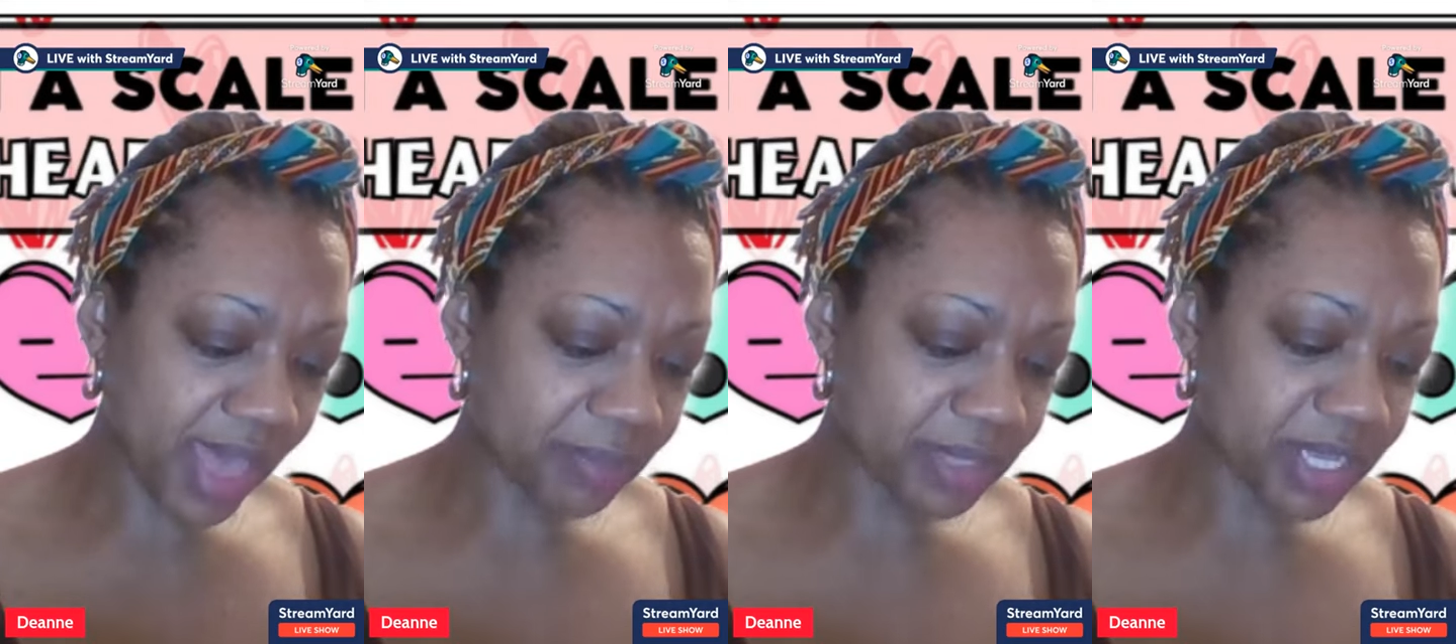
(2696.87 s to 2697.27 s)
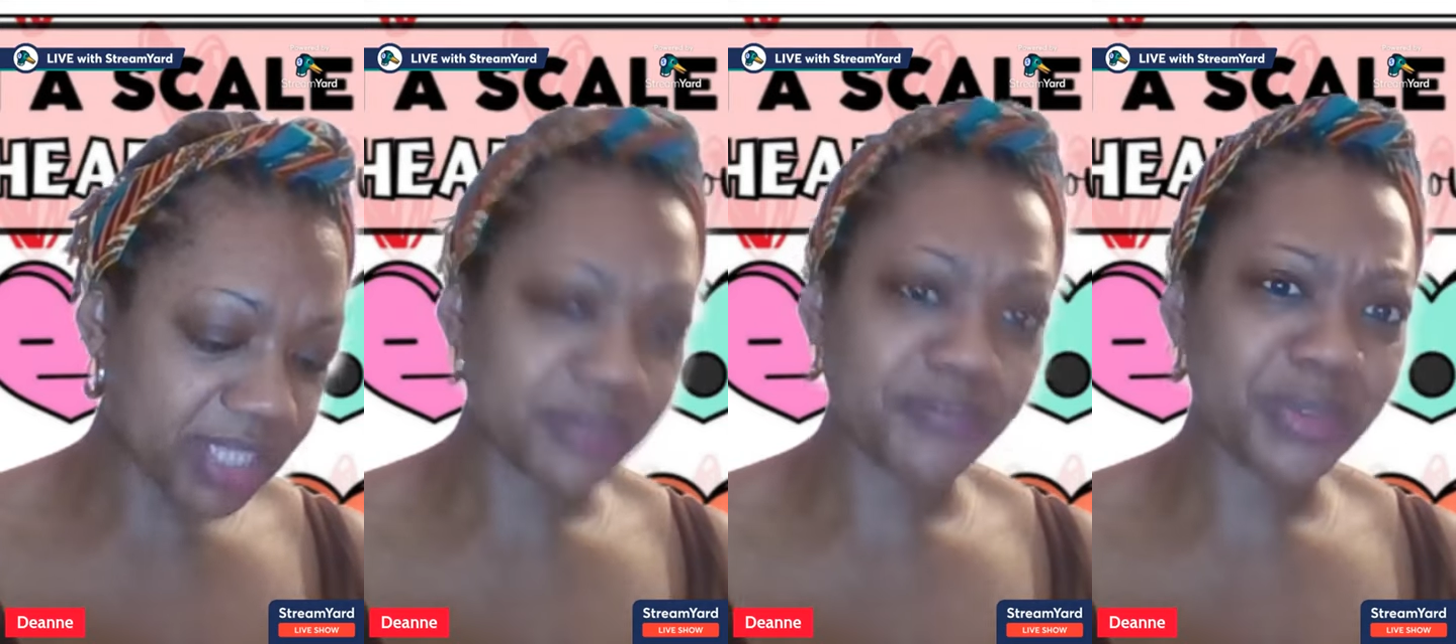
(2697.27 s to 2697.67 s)
because
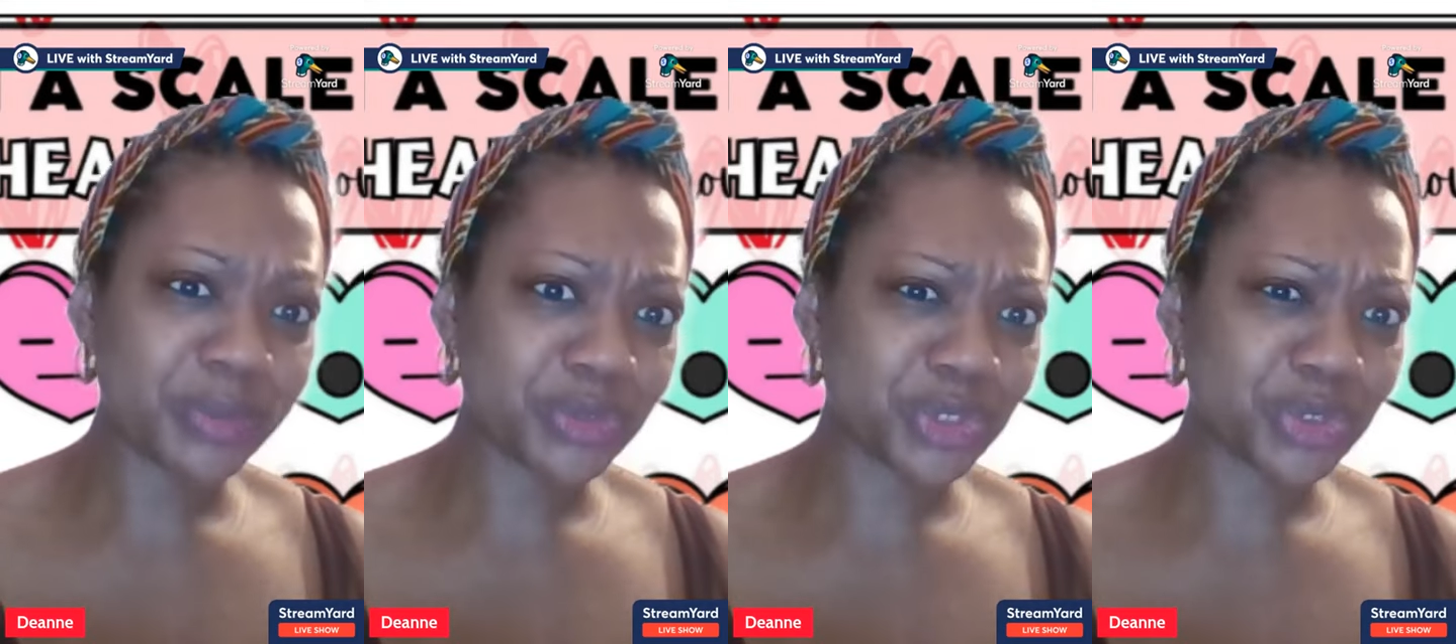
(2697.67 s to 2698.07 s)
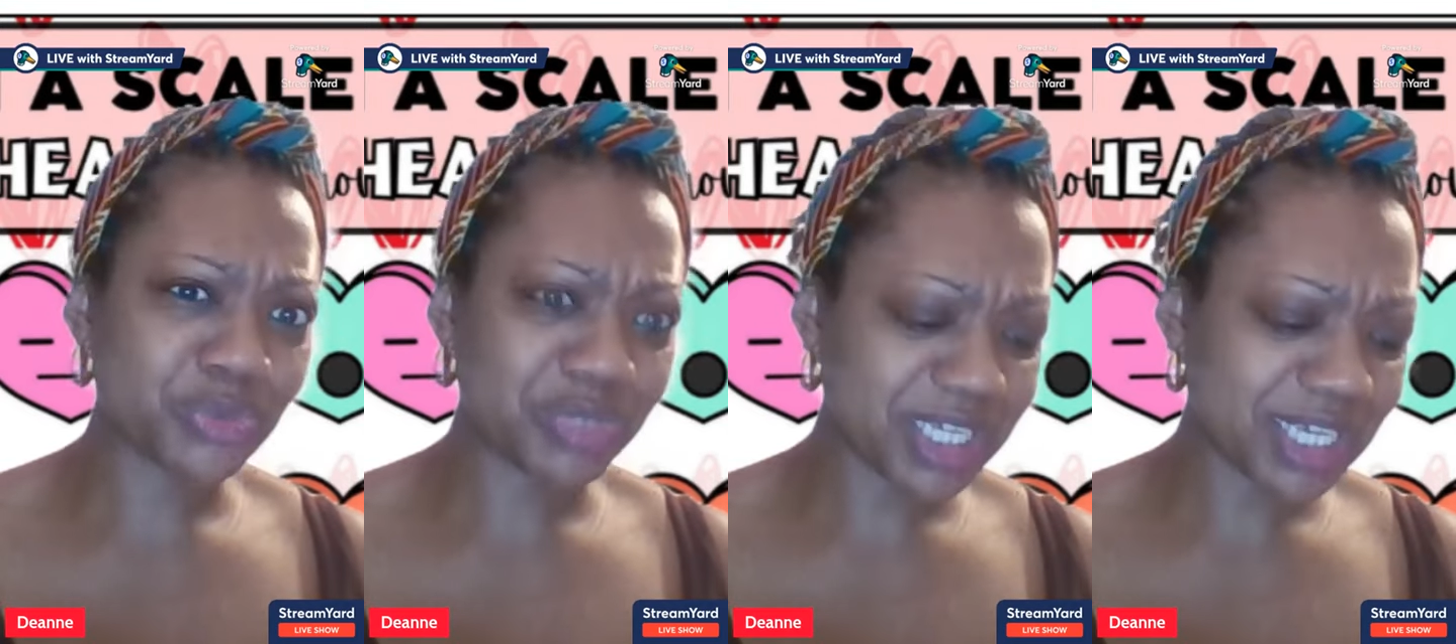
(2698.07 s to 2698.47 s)
it feels just
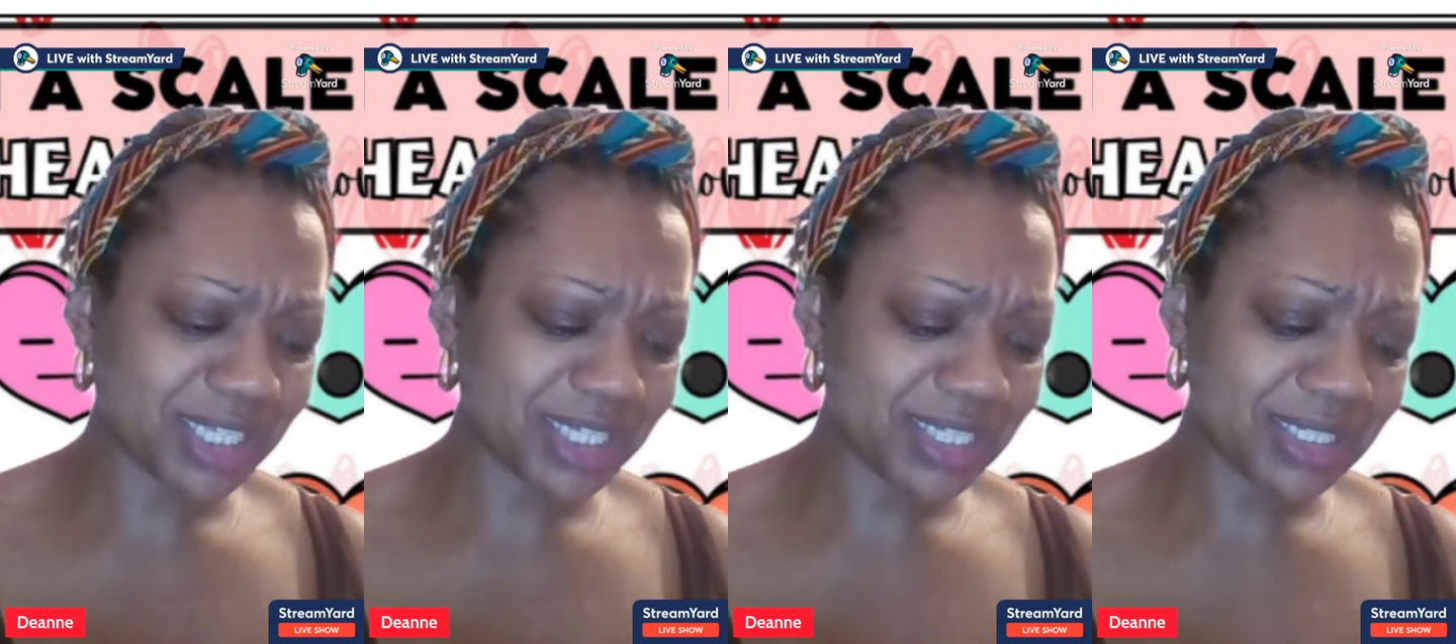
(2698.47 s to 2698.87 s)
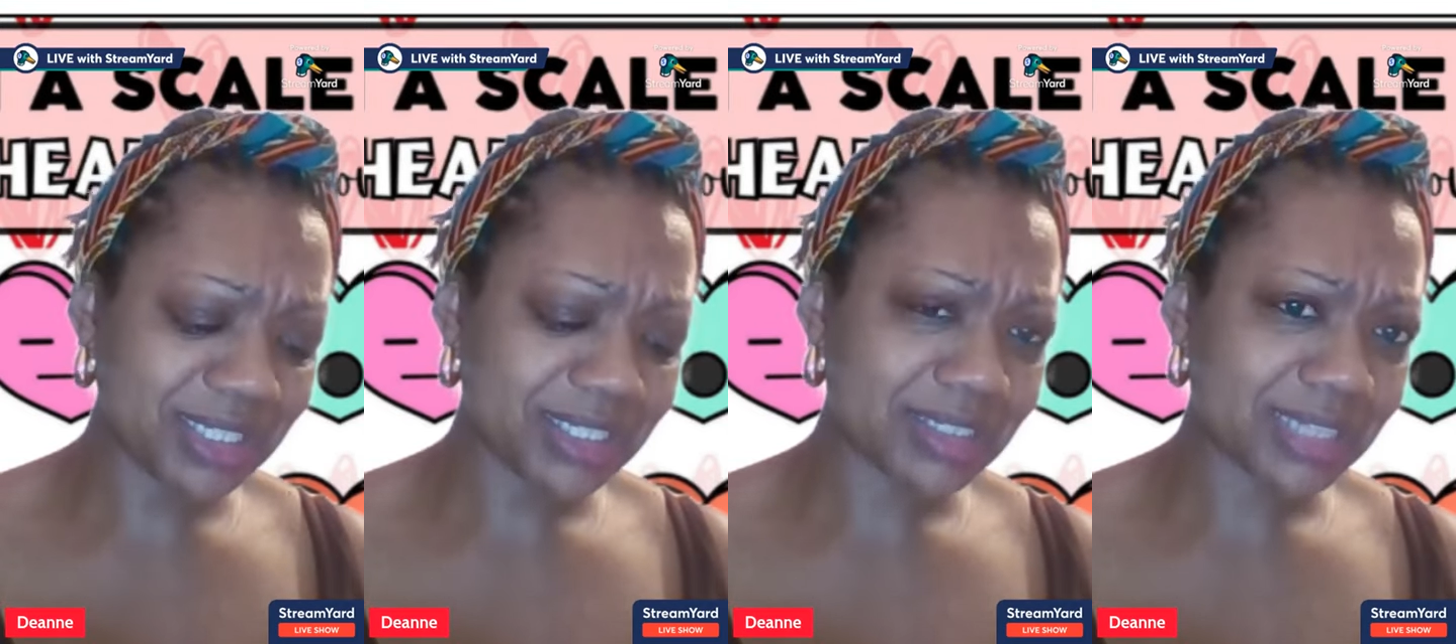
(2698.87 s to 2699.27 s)

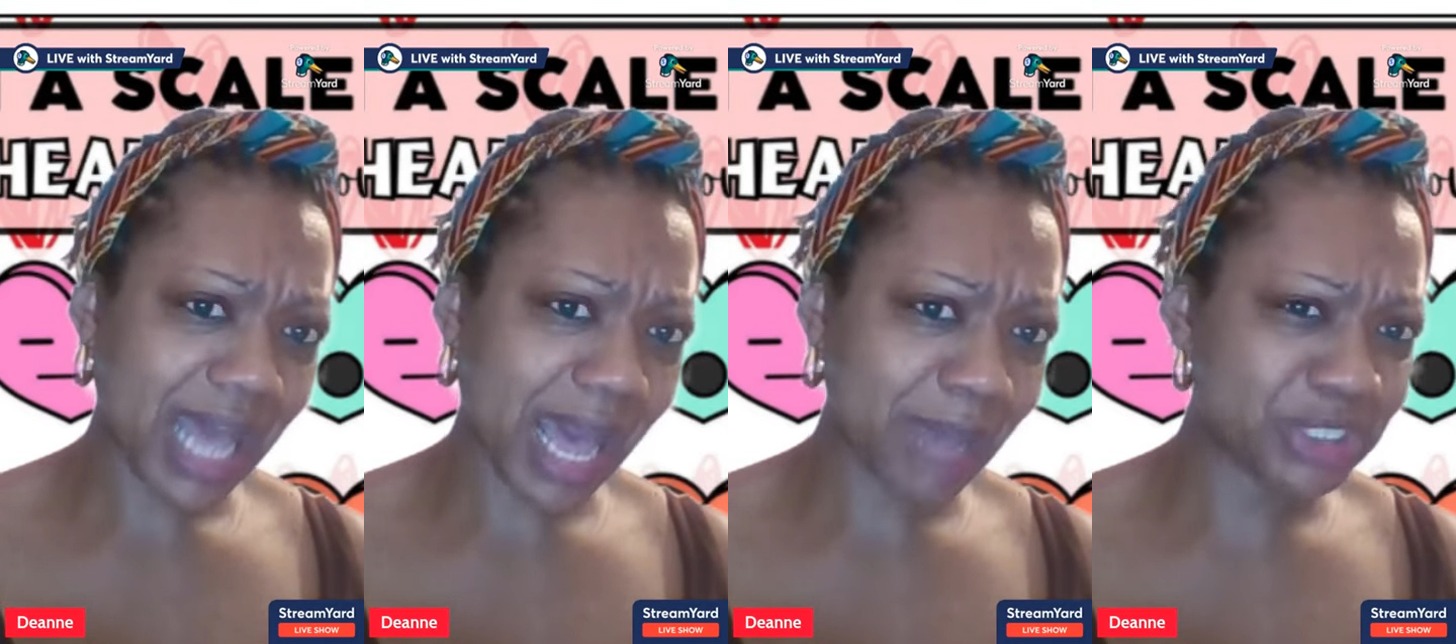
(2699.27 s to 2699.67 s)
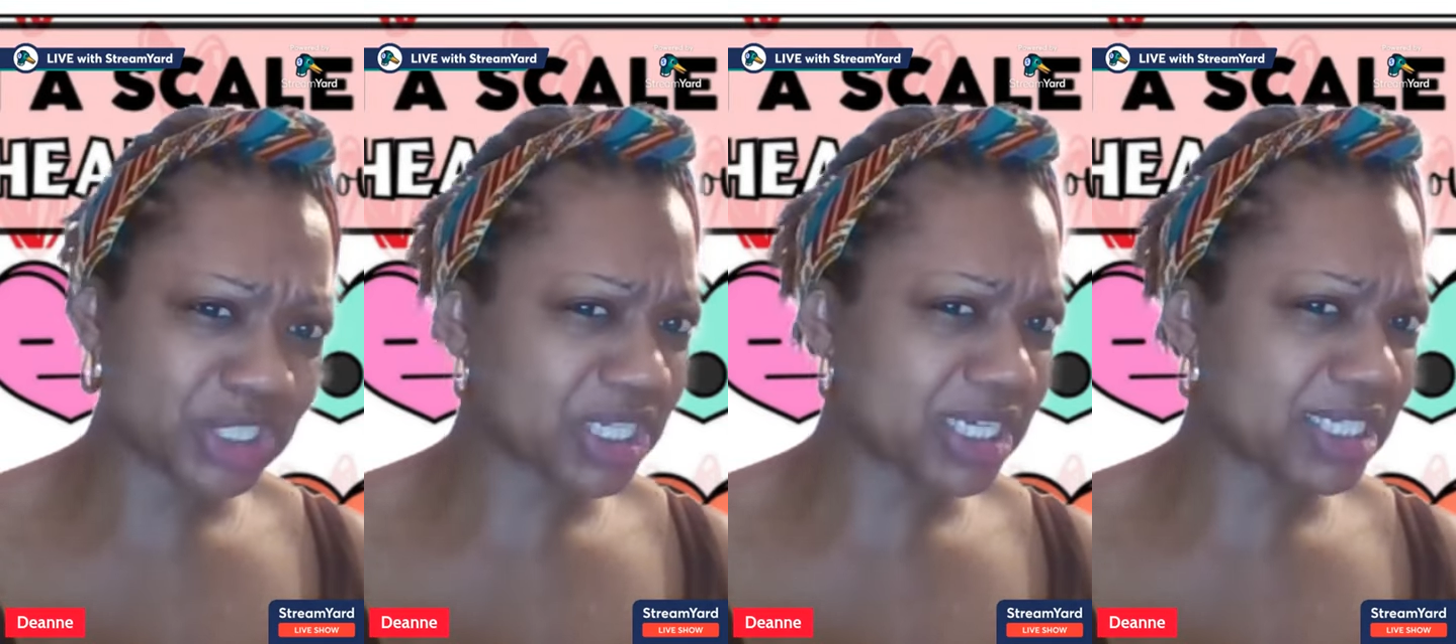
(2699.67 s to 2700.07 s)
ridiculous. I'm just
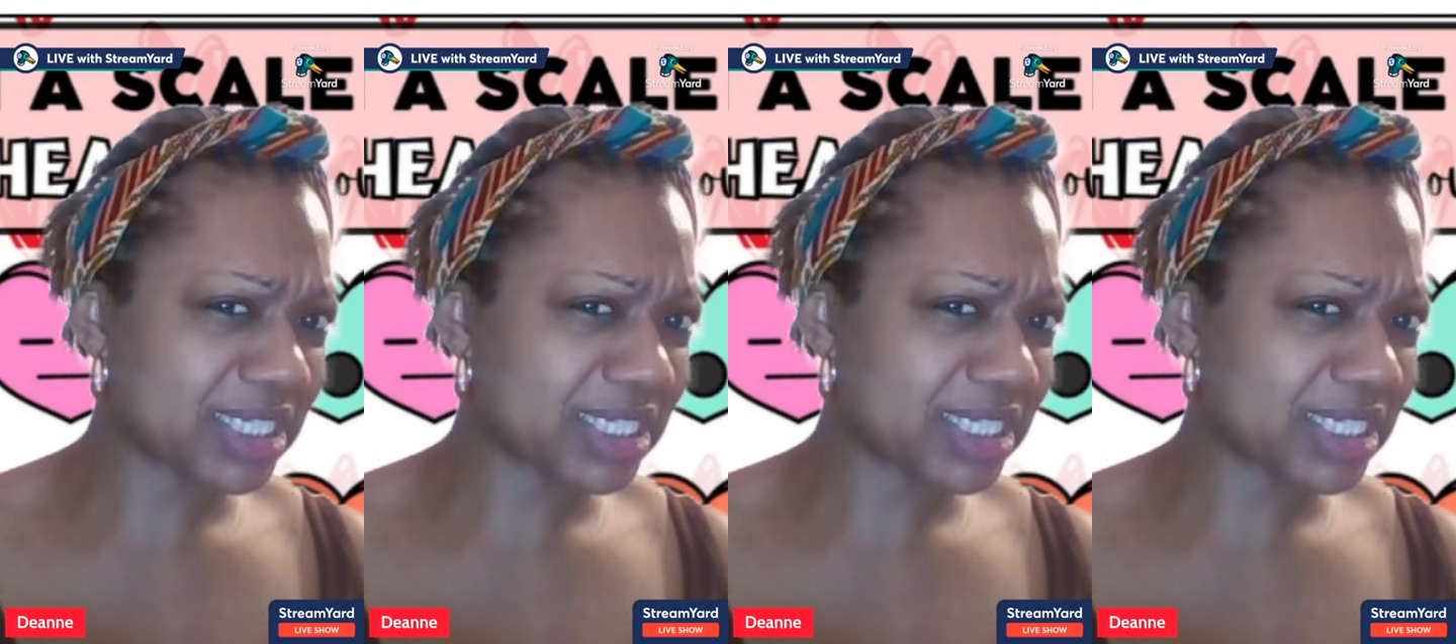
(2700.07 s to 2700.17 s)
going to sit